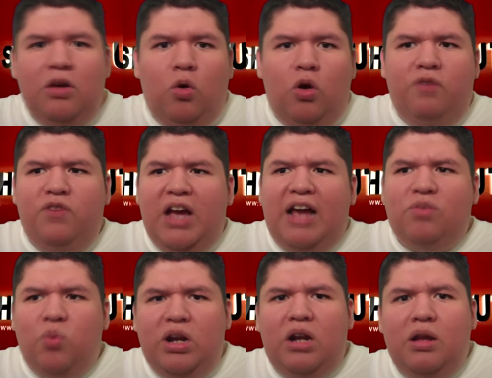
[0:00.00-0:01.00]
Or if you guys
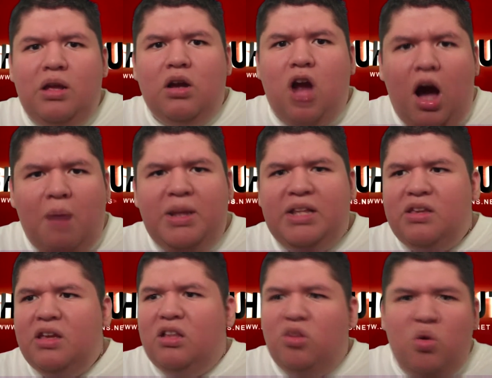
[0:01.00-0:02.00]
want to comment,
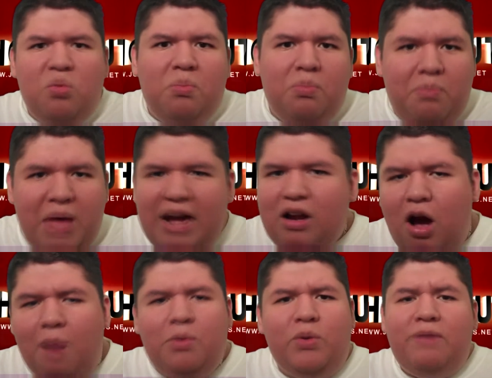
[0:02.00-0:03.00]
don't bad
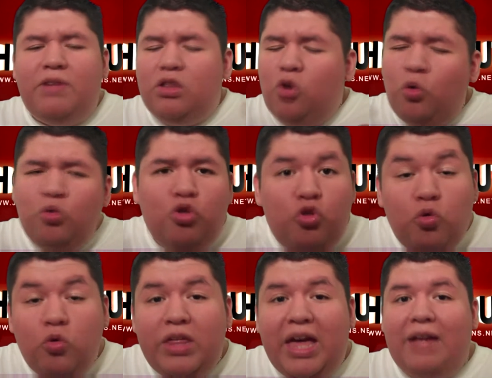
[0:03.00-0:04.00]
comment, whatever. Don't
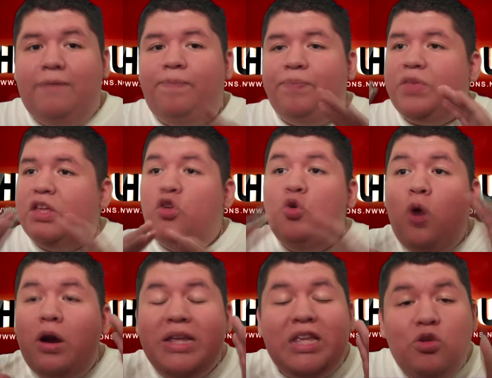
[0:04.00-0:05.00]
do that. You
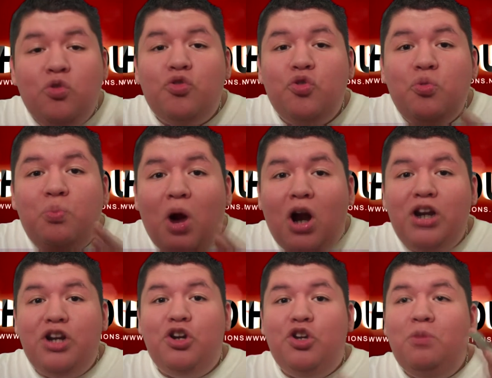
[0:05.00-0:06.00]
are a YouTube
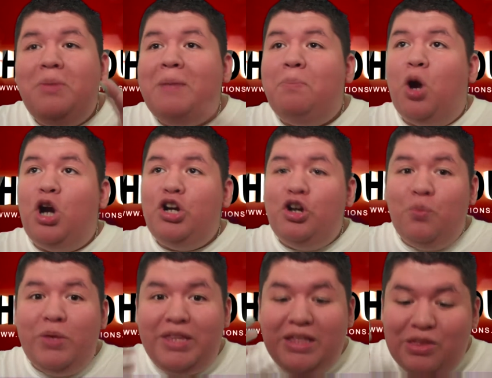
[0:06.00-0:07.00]
partner. You made partner
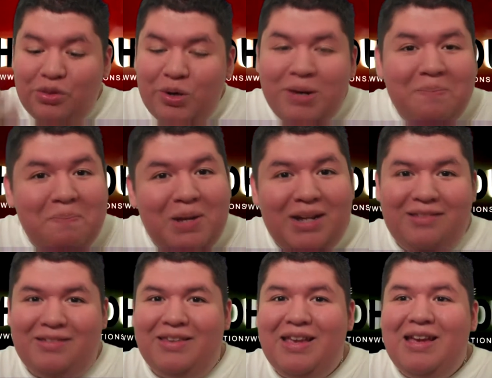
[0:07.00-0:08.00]
within 3
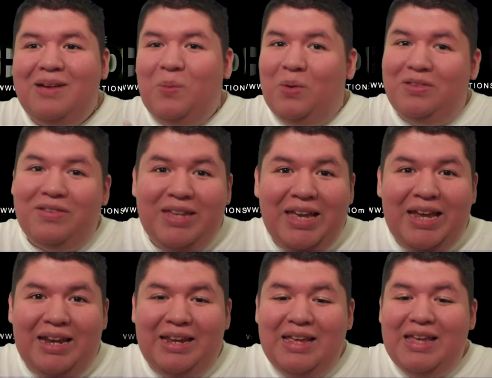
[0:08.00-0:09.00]
months, once
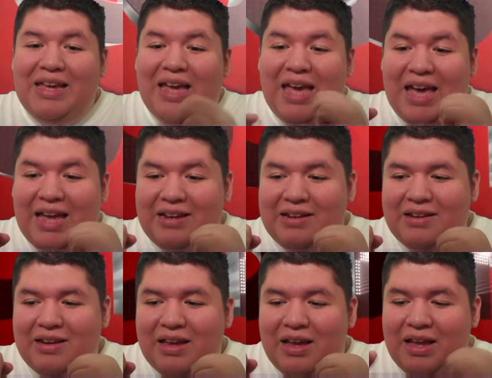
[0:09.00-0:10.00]
again. And
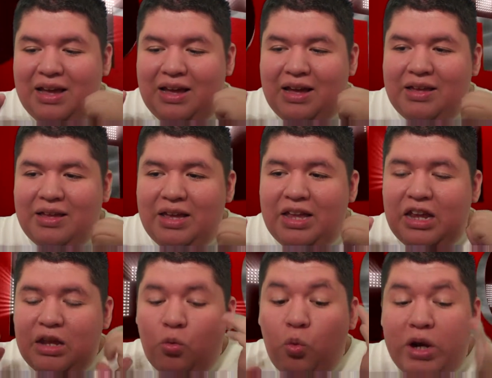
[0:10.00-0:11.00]

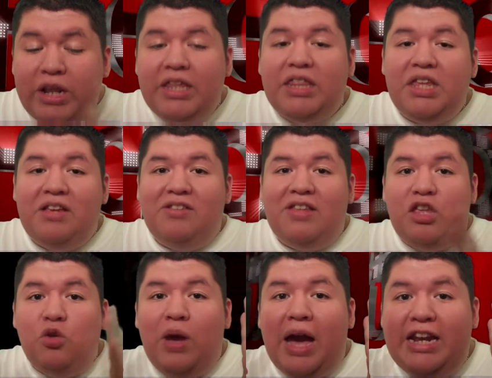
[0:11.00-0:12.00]
one of the things is that
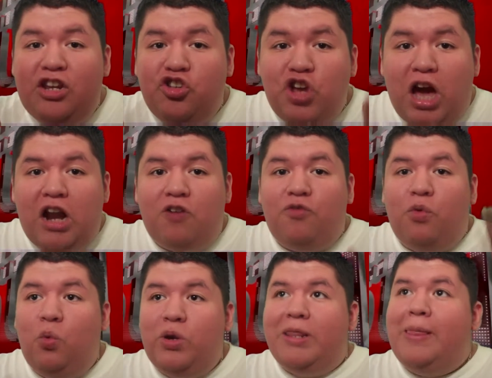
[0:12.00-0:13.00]
you got a shout out
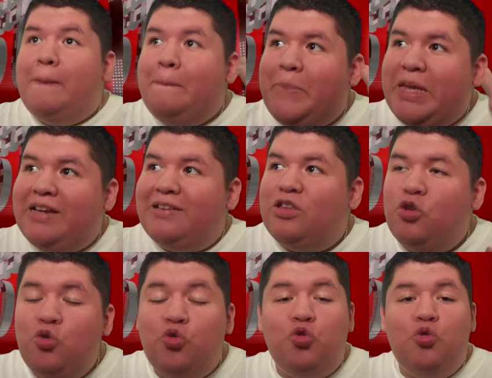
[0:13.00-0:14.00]
from one of the biggest
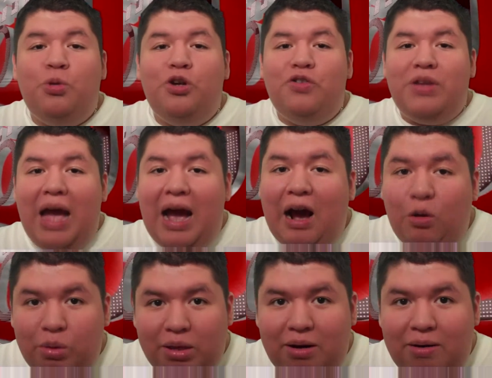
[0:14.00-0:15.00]
YouTubers
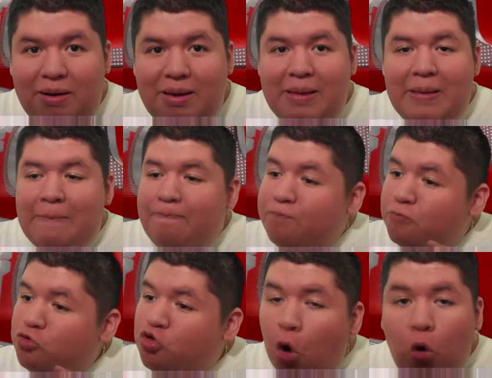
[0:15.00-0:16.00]
out there.
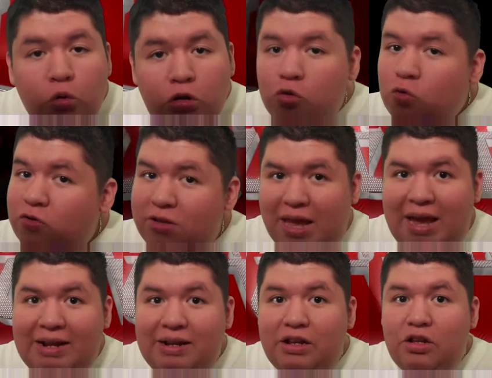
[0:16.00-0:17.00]
Don't lose
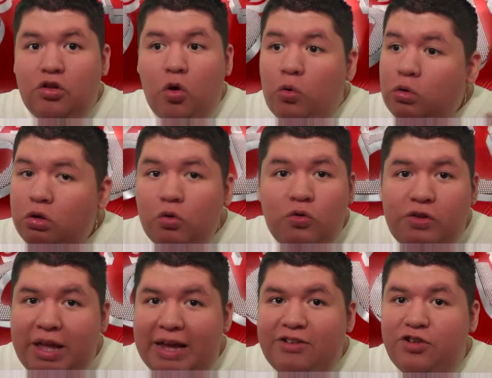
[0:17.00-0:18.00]
that. Don't lose
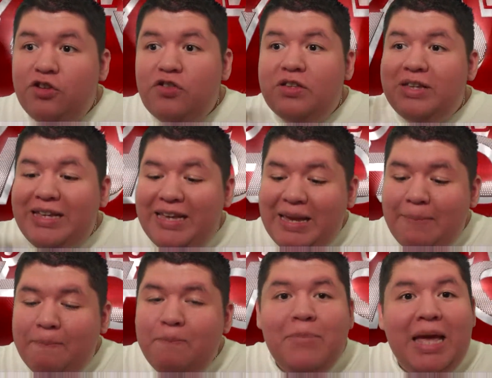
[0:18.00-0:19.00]
that. Just
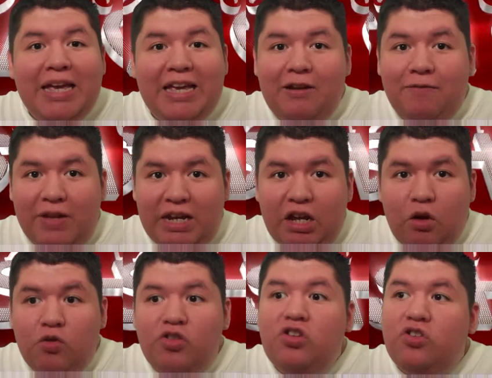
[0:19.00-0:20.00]
keep making
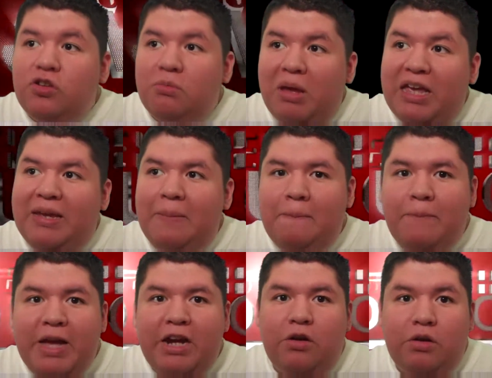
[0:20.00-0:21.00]
videos and just make them
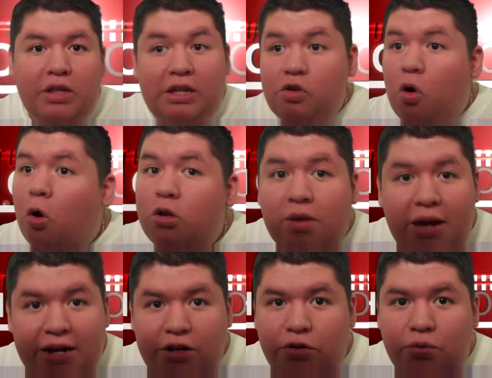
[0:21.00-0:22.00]
better. That's all you
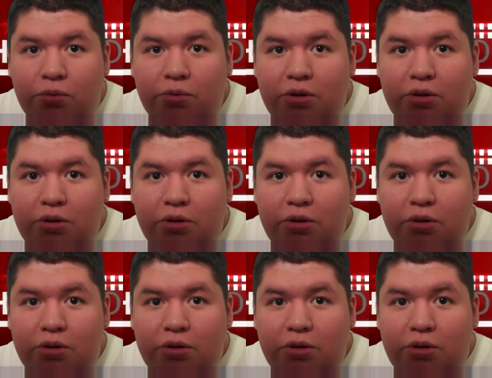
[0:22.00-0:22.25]
got to do.